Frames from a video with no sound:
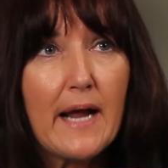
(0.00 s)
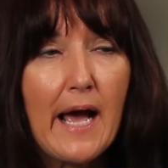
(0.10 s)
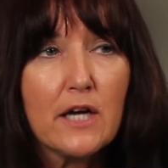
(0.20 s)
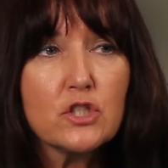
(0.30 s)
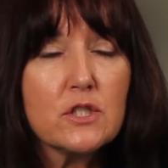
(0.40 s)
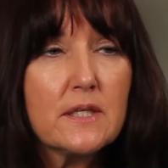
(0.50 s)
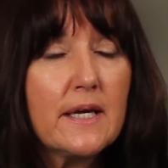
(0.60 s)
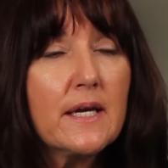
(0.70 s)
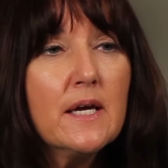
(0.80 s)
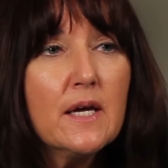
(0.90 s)

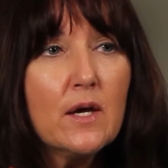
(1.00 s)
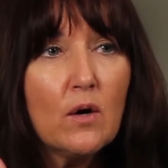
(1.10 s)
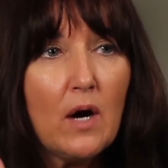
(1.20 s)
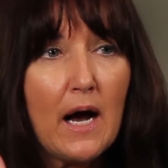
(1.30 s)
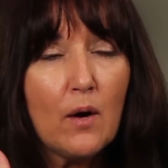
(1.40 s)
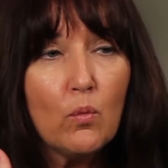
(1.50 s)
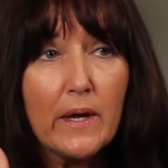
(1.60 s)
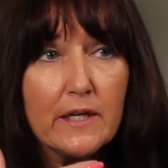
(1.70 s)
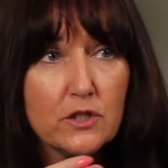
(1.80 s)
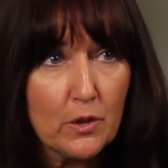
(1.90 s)
actually
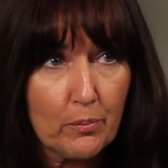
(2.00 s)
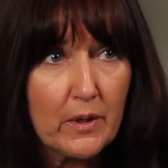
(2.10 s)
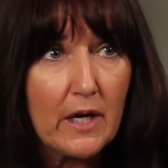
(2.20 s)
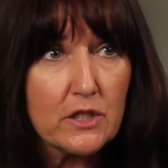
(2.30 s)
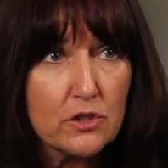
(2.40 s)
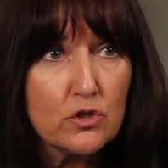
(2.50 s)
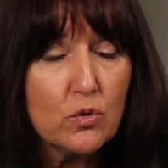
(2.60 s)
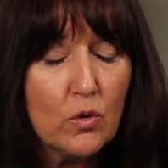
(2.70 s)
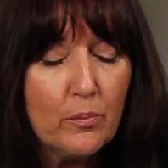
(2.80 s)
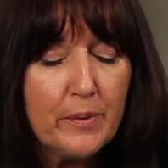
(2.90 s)
went into a production tool